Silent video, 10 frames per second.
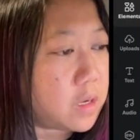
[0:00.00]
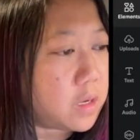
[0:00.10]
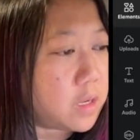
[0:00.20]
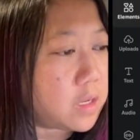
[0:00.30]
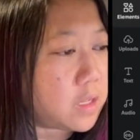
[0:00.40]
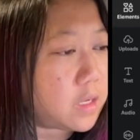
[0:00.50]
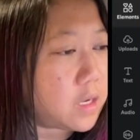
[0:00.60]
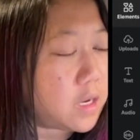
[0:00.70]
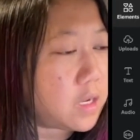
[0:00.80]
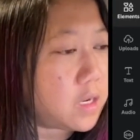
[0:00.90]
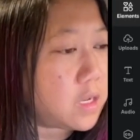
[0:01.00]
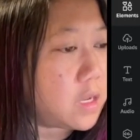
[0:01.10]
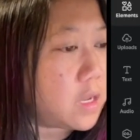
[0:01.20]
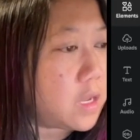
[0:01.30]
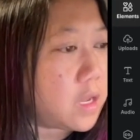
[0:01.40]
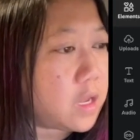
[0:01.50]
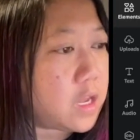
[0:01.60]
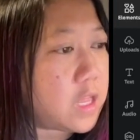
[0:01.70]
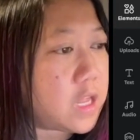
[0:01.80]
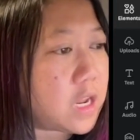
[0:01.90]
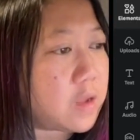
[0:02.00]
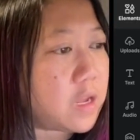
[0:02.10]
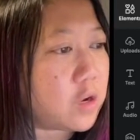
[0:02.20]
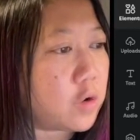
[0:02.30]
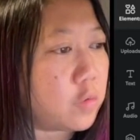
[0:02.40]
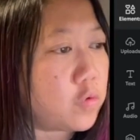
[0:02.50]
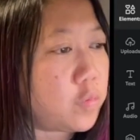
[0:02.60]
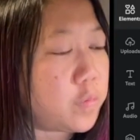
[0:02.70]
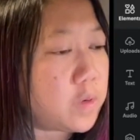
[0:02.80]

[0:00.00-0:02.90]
and click on it, and then I hit Group,